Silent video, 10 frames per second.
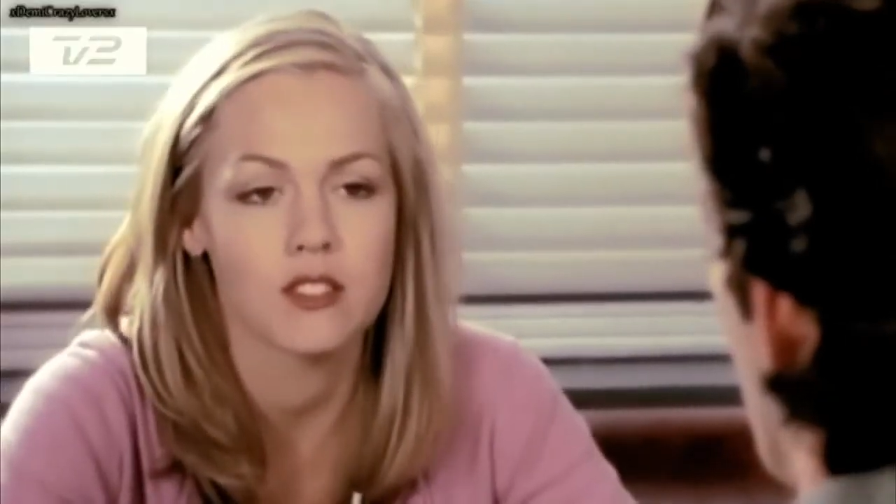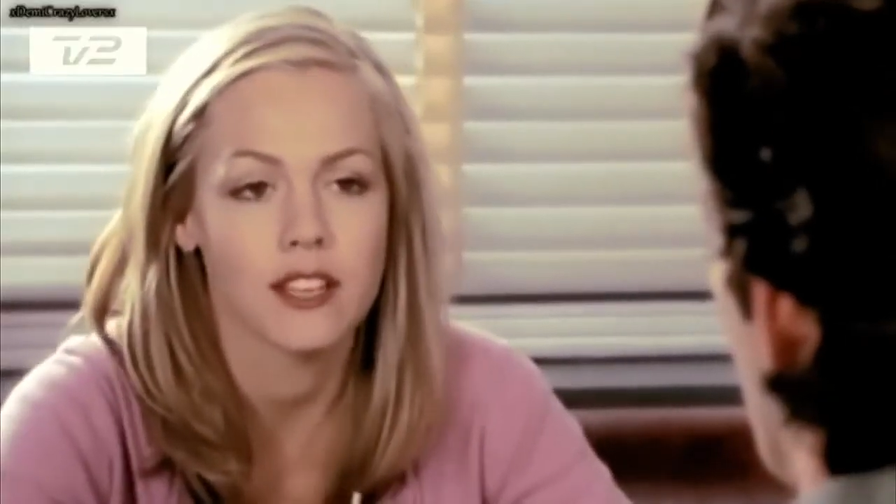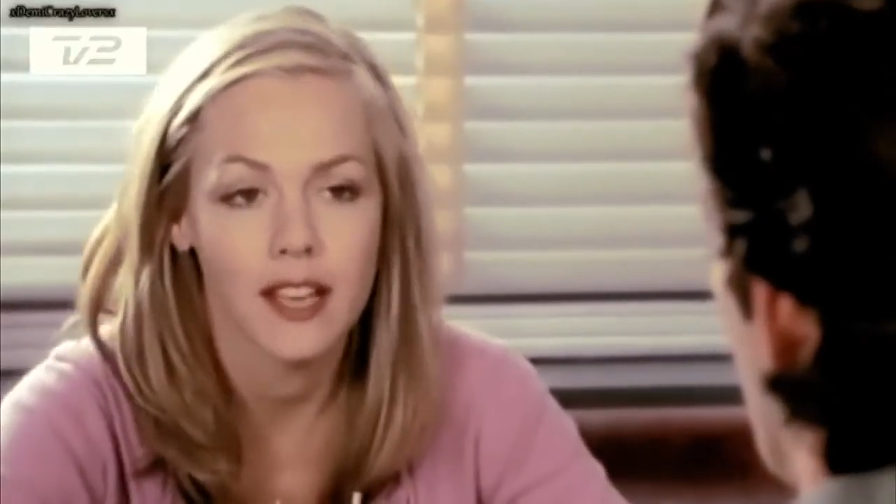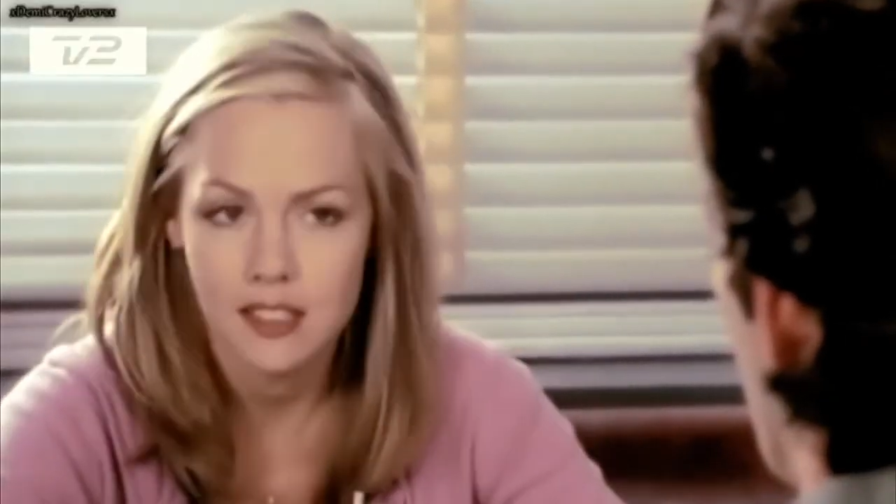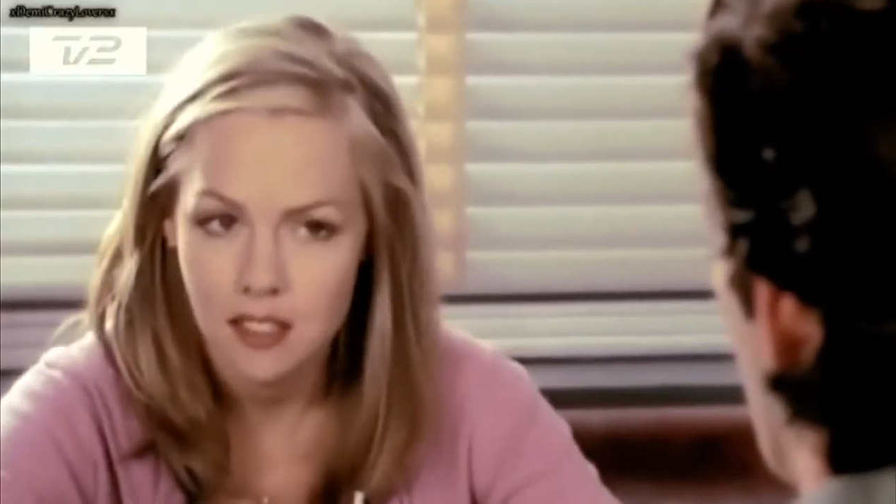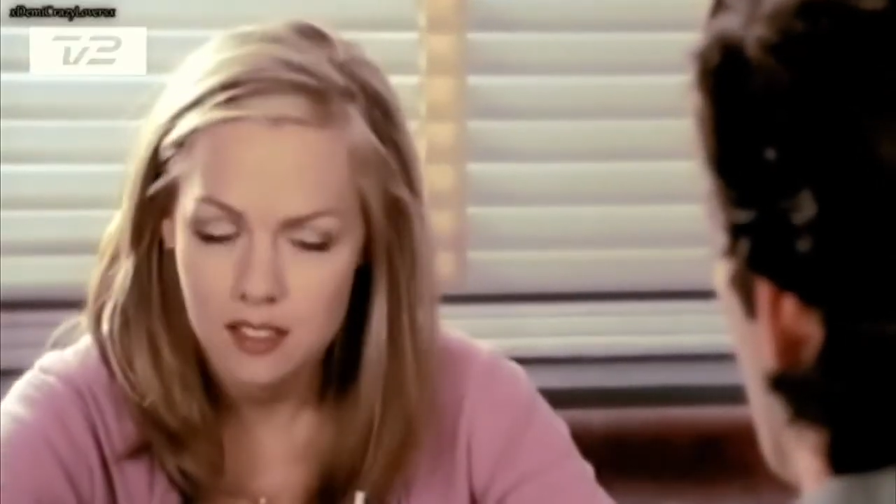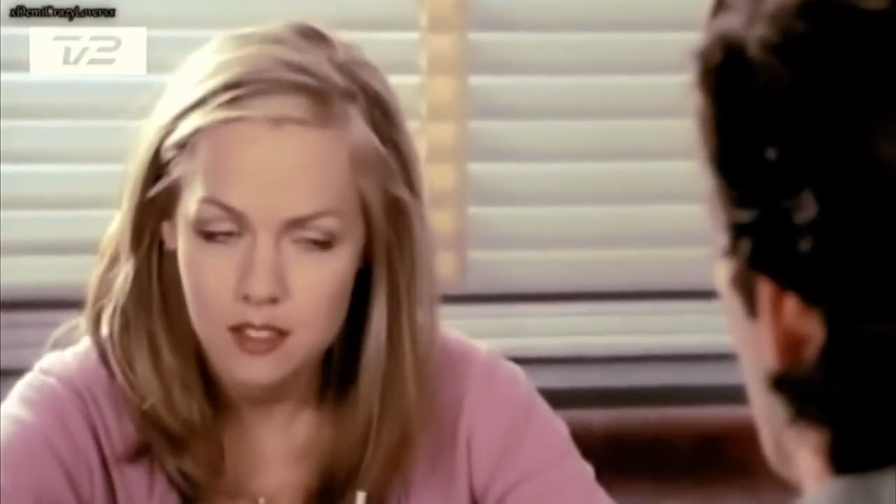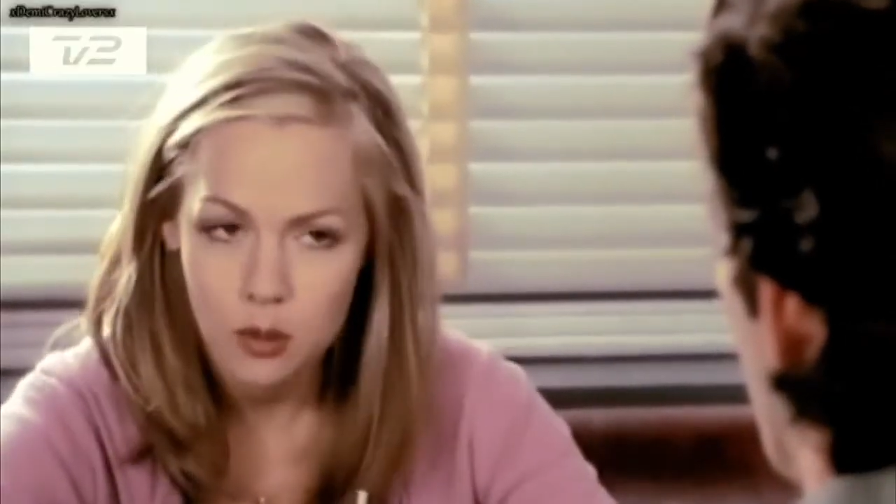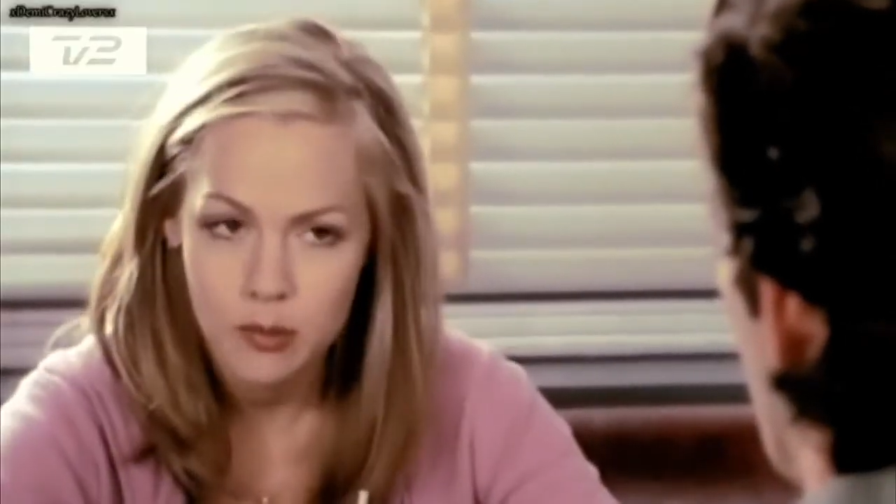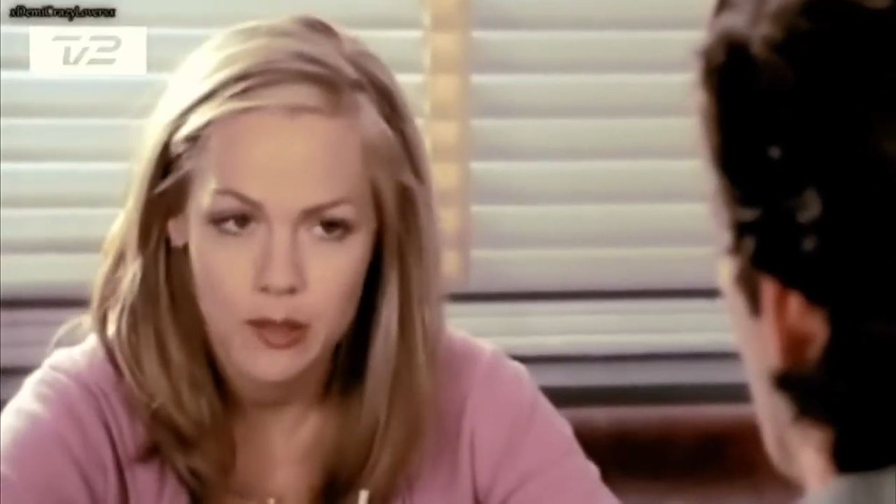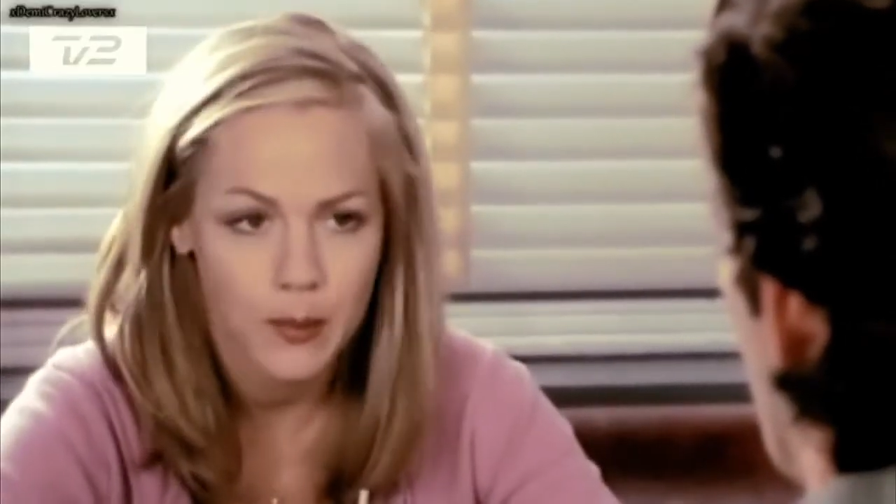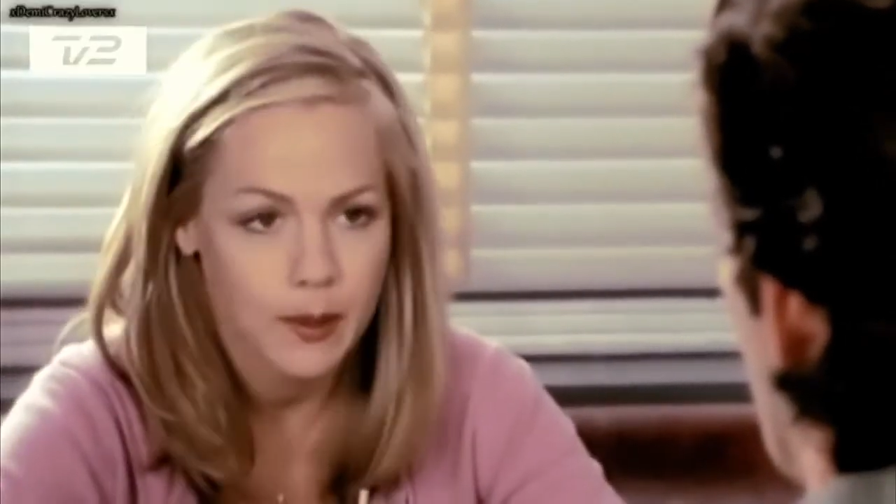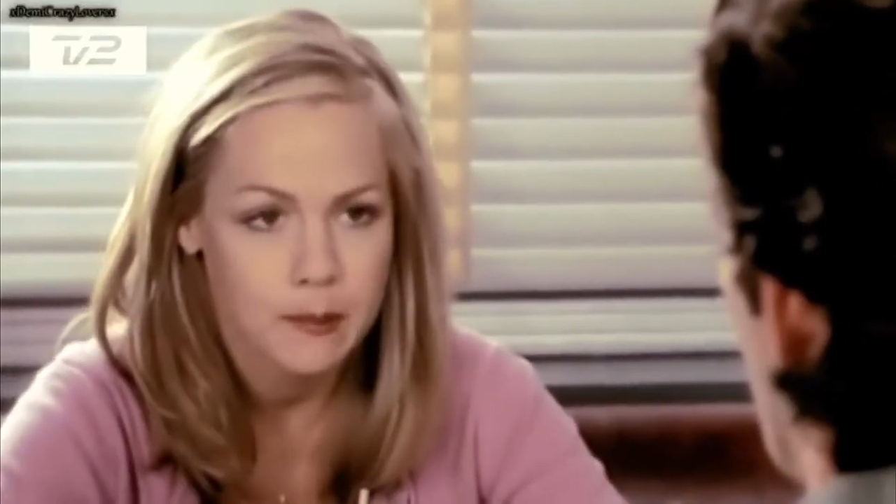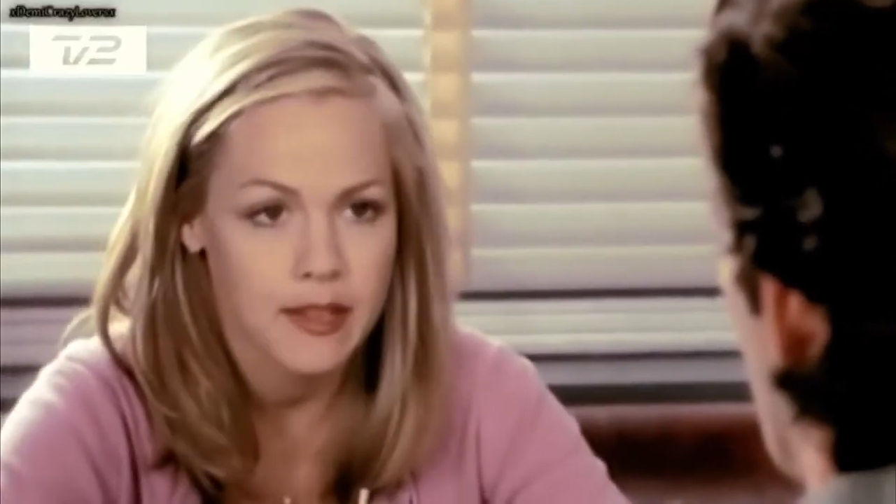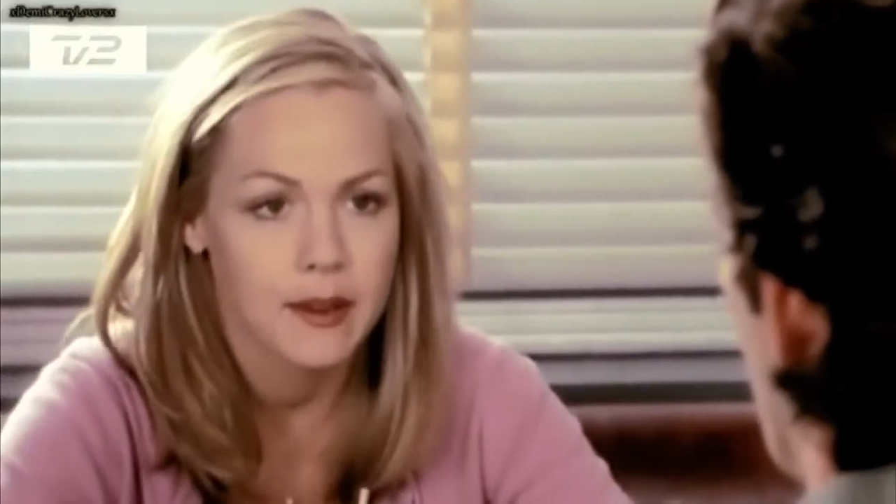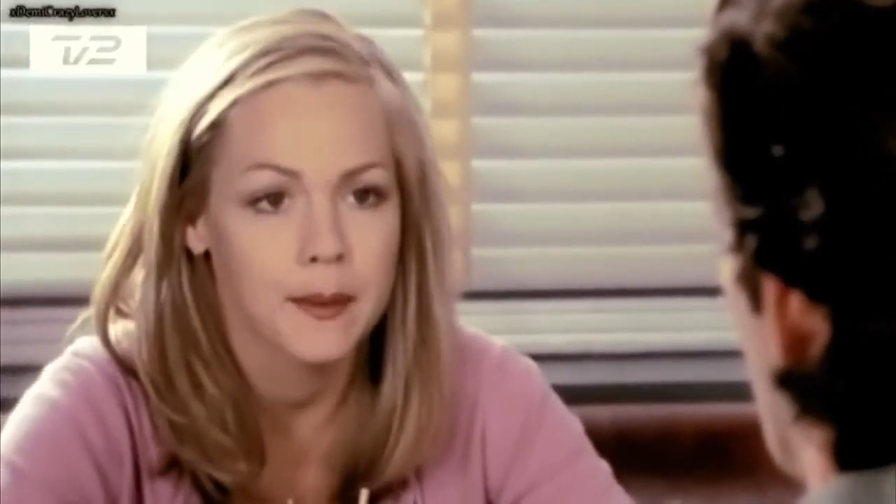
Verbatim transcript: yesterday. Dylan told me you were up